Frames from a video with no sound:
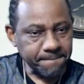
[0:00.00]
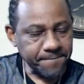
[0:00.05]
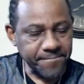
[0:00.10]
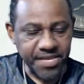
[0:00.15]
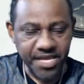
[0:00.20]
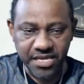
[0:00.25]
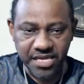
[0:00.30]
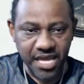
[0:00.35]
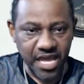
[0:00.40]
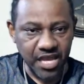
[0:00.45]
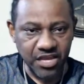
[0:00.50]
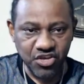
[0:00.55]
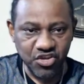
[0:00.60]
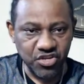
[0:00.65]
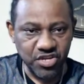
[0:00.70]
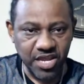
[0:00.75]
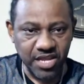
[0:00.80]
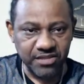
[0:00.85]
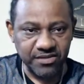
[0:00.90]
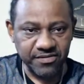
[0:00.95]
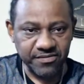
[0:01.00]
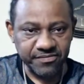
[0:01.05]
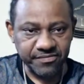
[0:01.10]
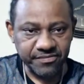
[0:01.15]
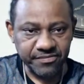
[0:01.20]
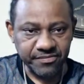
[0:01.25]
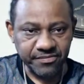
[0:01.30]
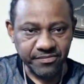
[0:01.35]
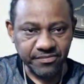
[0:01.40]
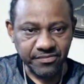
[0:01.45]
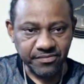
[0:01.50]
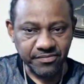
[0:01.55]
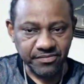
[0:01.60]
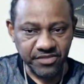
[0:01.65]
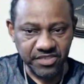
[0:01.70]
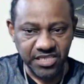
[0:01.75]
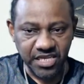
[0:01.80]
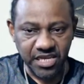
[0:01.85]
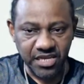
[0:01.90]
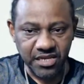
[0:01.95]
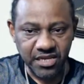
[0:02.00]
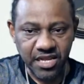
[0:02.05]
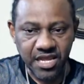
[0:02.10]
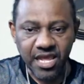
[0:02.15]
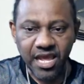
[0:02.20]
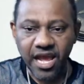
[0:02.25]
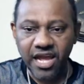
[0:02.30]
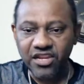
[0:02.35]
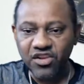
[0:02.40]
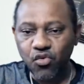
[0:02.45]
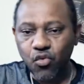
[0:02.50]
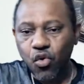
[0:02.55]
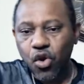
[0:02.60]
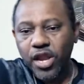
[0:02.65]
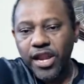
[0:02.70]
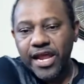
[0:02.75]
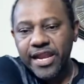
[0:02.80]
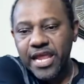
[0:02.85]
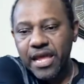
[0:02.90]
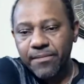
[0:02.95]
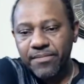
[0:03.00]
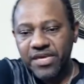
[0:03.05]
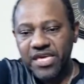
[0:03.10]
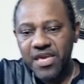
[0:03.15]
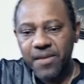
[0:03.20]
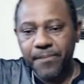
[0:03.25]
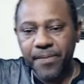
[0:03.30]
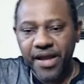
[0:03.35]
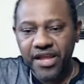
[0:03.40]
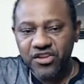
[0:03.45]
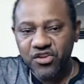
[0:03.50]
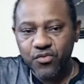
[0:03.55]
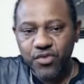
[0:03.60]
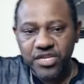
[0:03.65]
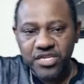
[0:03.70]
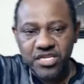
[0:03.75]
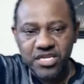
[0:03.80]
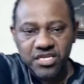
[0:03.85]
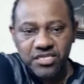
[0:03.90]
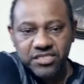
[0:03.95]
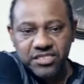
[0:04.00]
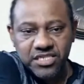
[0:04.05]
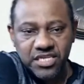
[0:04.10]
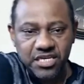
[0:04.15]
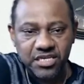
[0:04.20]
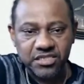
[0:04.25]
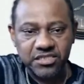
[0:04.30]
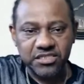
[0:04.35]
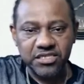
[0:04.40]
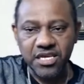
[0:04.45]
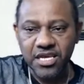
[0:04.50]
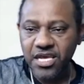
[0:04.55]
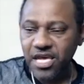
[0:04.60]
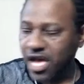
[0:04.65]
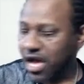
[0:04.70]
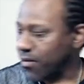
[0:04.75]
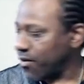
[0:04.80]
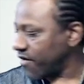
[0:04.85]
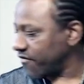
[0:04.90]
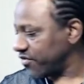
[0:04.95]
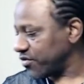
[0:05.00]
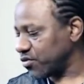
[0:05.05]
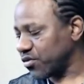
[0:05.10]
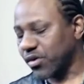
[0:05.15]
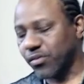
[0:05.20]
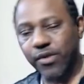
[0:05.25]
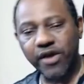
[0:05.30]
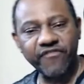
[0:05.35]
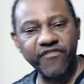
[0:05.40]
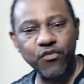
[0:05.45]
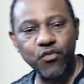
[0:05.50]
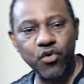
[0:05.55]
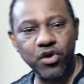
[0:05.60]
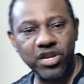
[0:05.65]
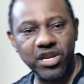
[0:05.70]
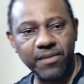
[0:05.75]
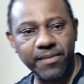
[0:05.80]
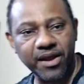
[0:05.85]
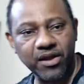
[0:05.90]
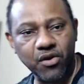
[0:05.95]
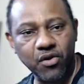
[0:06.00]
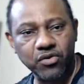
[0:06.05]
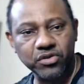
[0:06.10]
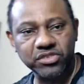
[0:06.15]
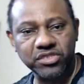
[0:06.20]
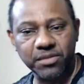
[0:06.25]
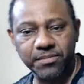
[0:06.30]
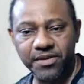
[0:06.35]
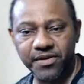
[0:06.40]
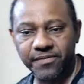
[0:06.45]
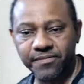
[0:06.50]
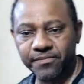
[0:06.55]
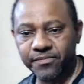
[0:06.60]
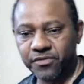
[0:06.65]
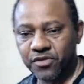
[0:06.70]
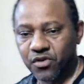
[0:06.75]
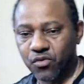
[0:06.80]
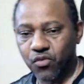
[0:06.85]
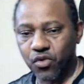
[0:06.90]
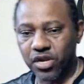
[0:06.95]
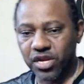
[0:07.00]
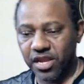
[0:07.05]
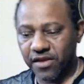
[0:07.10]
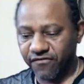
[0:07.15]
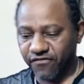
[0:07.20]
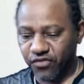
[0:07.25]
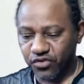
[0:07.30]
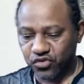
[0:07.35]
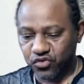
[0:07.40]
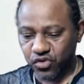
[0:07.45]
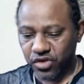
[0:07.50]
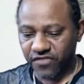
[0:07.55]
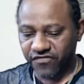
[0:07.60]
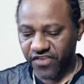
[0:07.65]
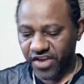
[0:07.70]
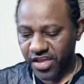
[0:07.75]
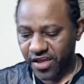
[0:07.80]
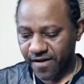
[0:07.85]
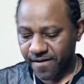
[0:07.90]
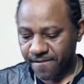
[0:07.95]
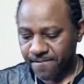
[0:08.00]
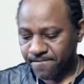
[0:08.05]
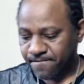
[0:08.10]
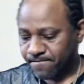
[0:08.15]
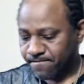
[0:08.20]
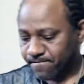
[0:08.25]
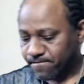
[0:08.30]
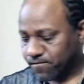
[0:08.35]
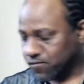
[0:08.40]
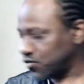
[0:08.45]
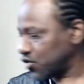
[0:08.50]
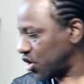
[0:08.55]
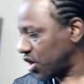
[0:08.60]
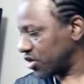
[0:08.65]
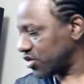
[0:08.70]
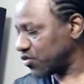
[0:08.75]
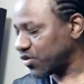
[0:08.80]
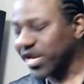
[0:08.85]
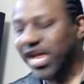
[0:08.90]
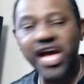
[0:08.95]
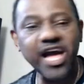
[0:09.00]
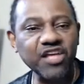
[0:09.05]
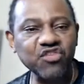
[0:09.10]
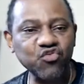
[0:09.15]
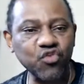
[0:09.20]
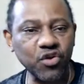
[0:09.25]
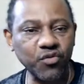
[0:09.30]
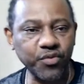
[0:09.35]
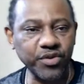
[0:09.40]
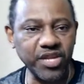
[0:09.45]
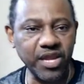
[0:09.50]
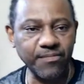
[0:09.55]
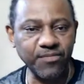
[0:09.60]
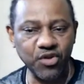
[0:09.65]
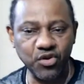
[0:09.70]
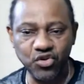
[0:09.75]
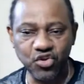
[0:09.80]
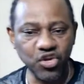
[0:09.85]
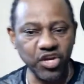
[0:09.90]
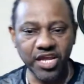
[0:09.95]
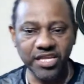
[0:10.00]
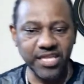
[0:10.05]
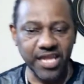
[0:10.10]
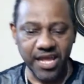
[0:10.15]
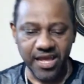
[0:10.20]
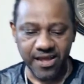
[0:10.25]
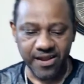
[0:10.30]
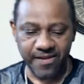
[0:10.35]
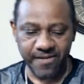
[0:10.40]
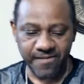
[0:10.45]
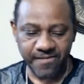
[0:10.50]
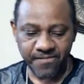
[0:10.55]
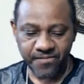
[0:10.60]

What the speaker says: Peer can't give that. See? And the whole of them keep on doing these things. And we hold them accountable. Hold them foot to the fire. None, we're not joke with them, none at all.